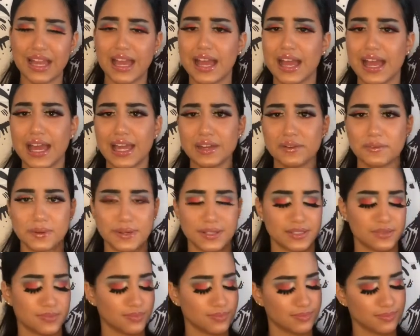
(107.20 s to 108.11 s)

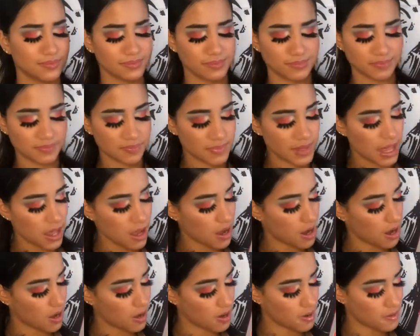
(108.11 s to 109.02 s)
Anyways,
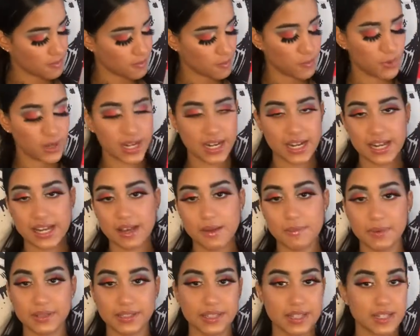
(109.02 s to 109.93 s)
what I like
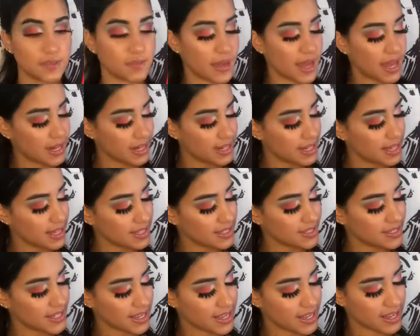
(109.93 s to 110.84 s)
about this palette is
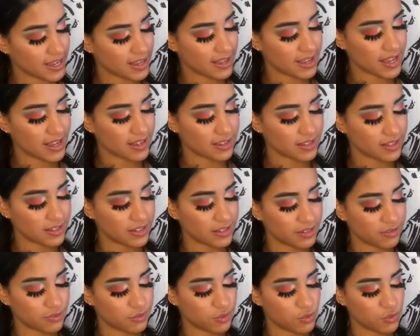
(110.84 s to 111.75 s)
like it
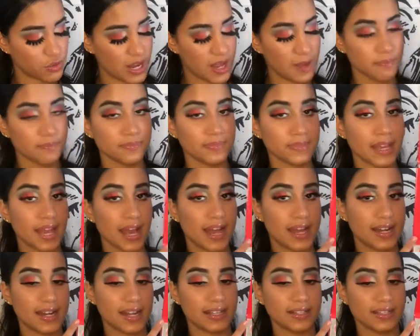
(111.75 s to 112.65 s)
gives you like
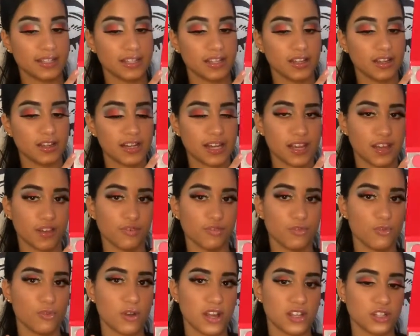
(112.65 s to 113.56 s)
an idea. Like if you
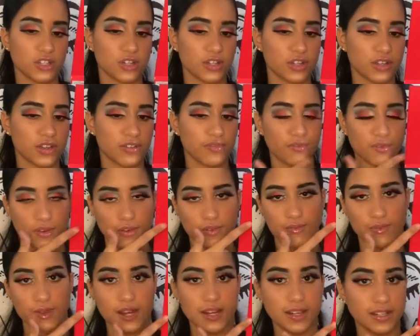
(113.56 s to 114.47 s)
guys are looking for a
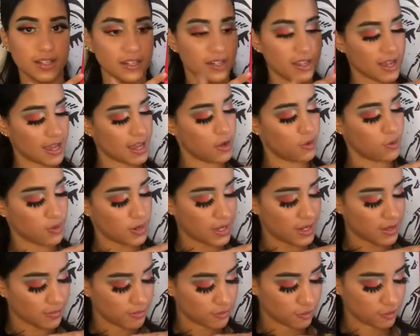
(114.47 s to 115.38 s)
red look, it will
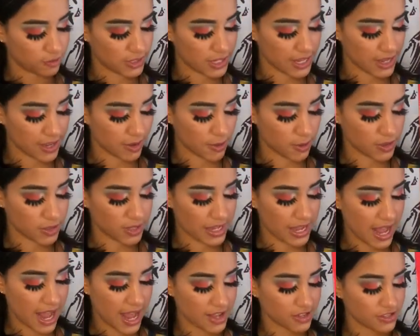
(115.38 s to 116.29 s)
give you like the
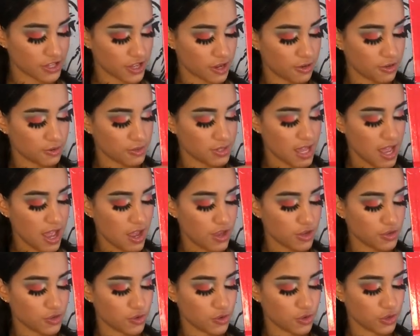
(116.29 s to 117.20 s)
eyeshadows
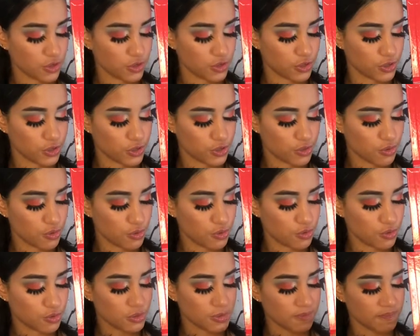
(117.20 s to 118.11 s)
you could
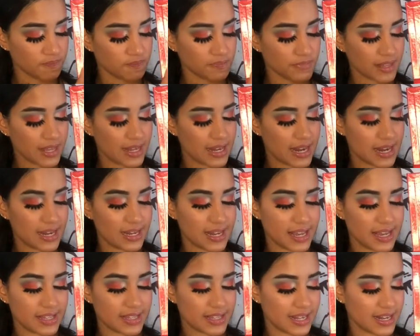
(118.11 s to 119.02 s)
use. And I
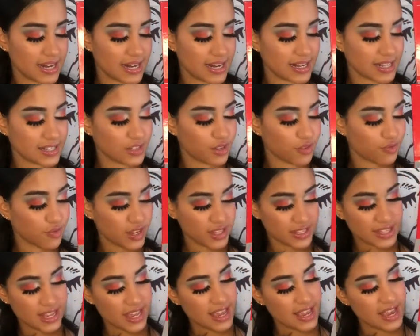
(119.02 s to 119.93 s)
like that, and I like the fact
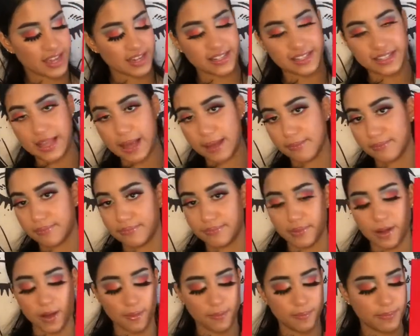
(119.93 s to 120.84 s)
they added that
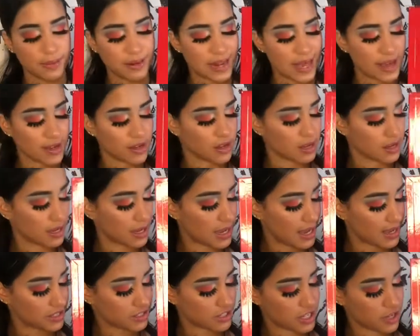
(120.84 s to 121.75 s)
a black
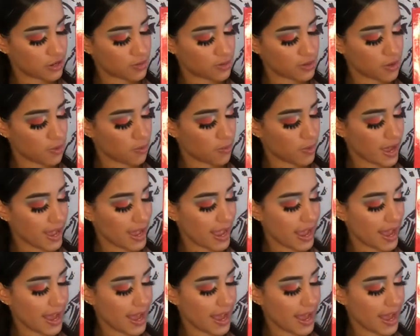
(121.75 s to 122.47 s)
eyeshadow and a white